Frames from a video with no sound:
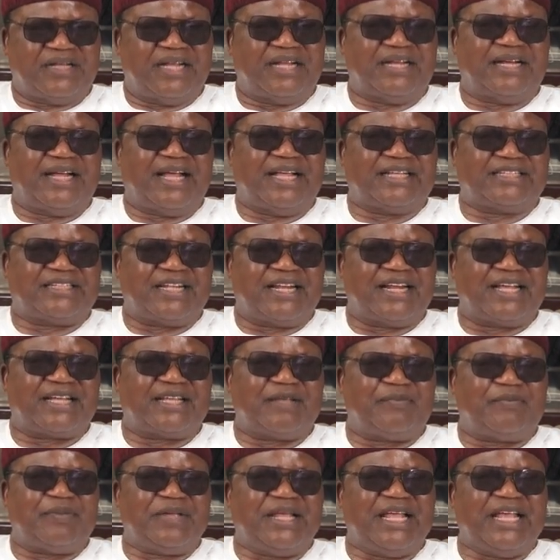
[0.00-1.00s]
Then I
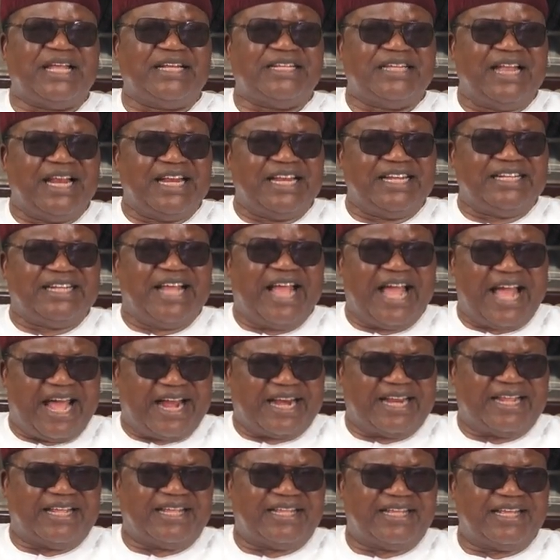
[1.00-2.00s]
started keeping a daily
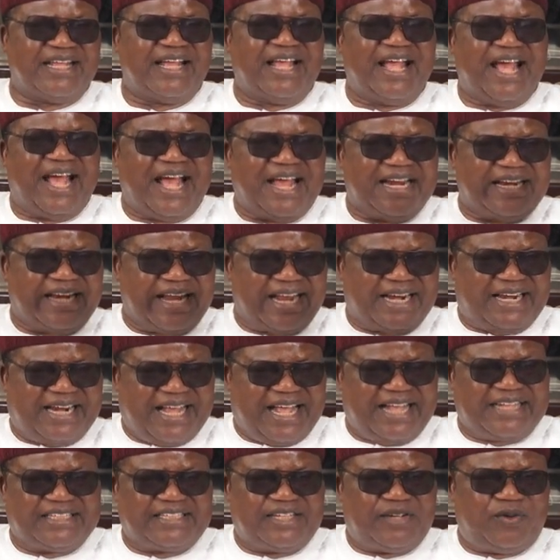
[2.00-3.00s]
diary,
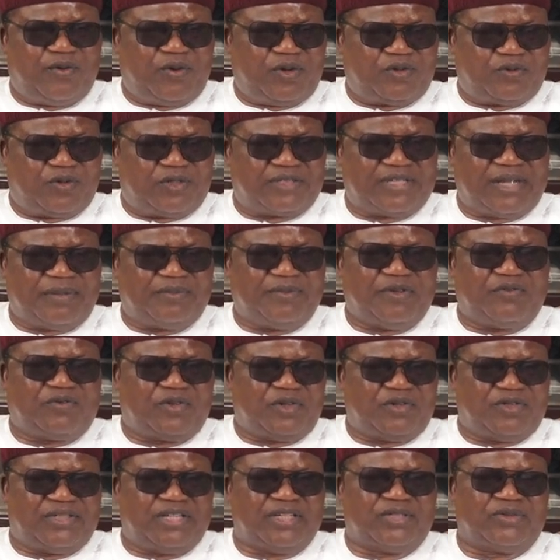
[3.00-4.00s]
analyzing what was
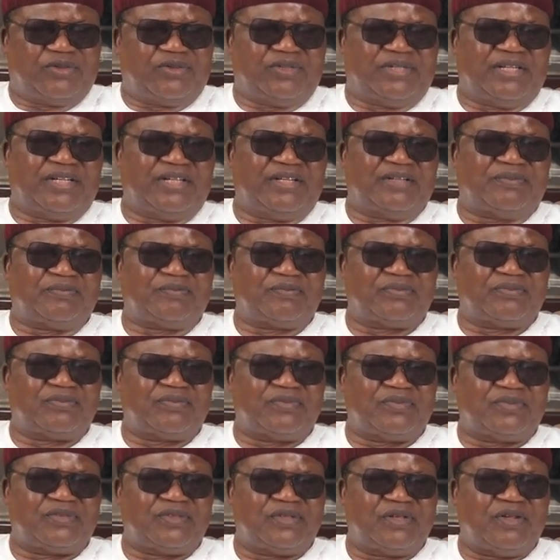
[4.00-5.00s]
happening from day to day.
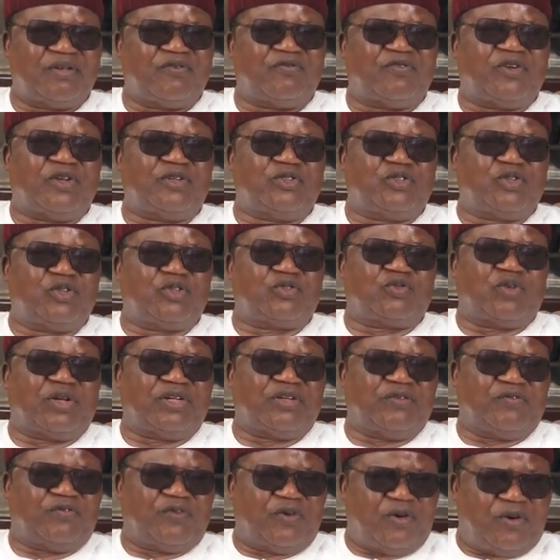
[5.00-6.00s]
From June
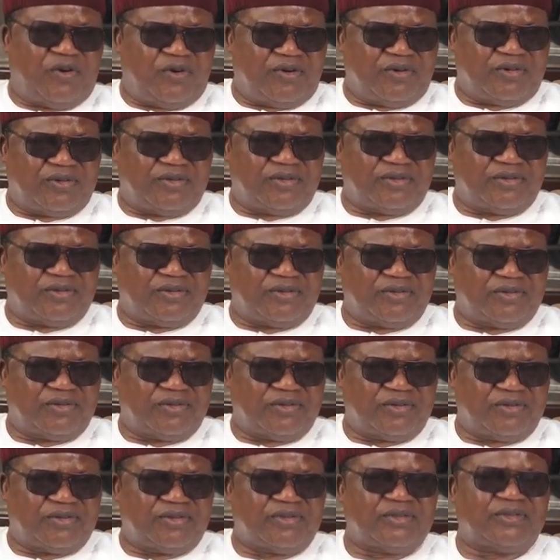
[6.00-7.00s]
24
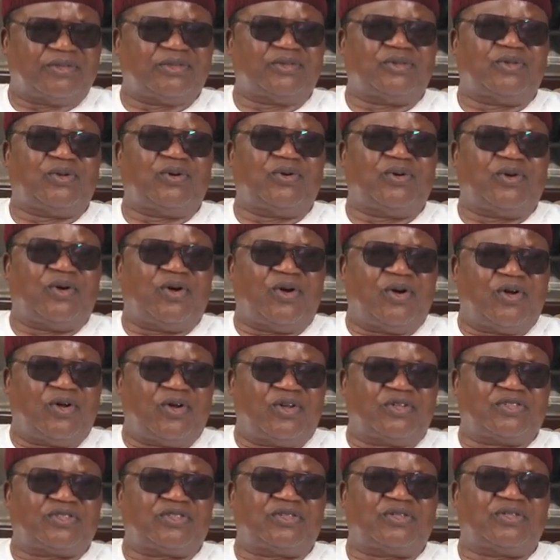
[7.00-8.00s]
to
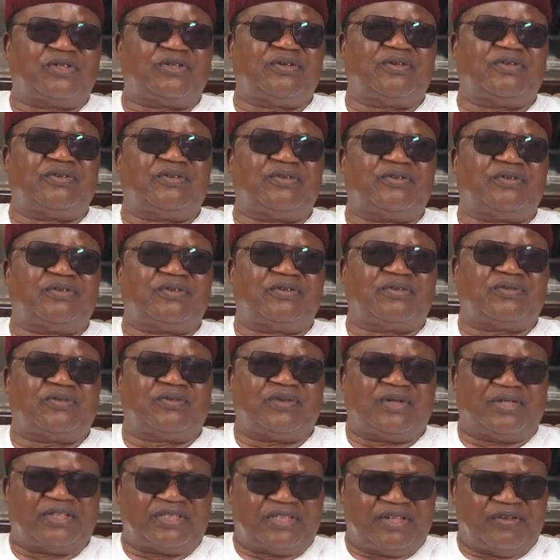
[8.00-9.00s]
August
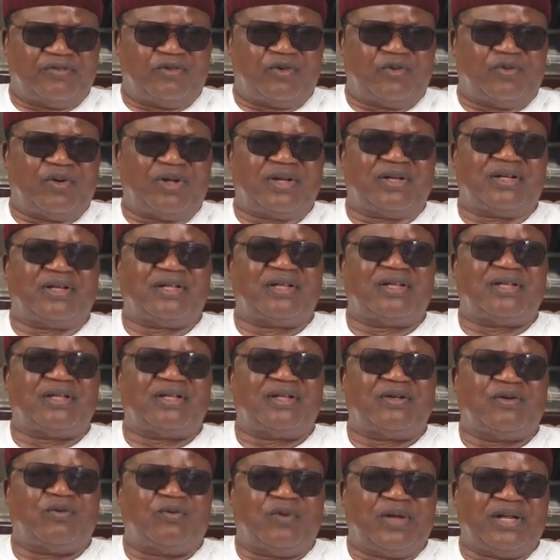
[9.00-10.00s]
27,
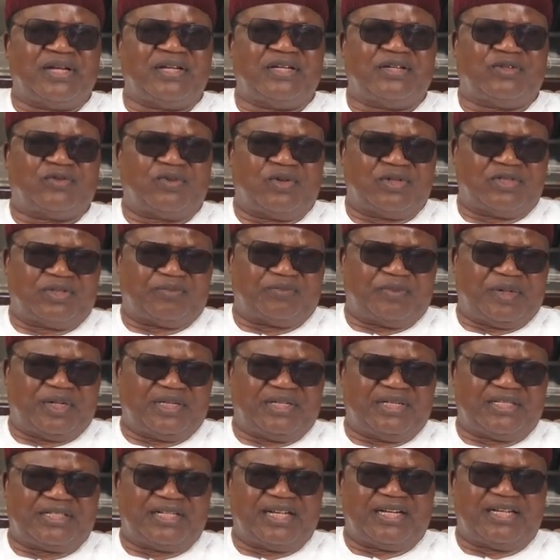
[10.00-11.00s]
when it was
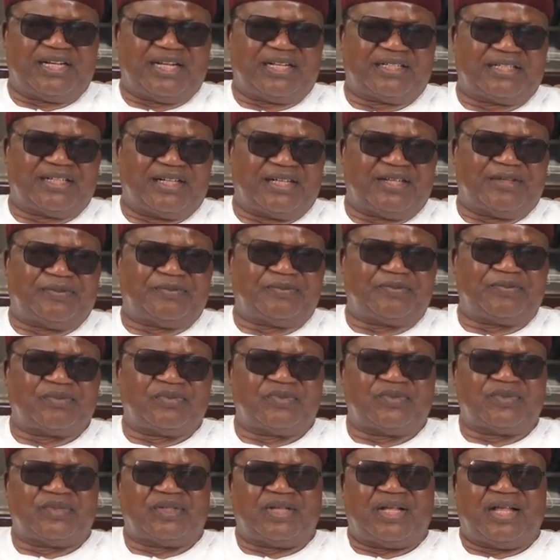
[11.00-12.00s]
predicted that,
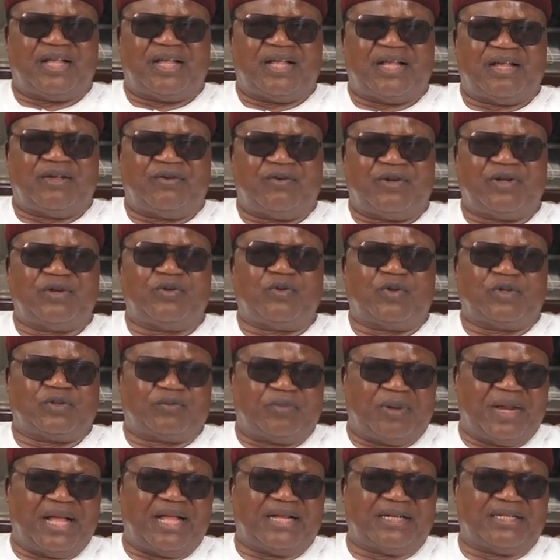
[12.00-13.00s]
when it
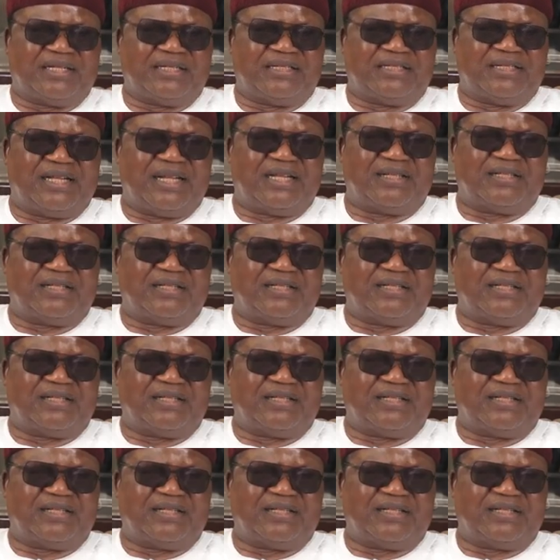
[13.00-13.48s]
was planned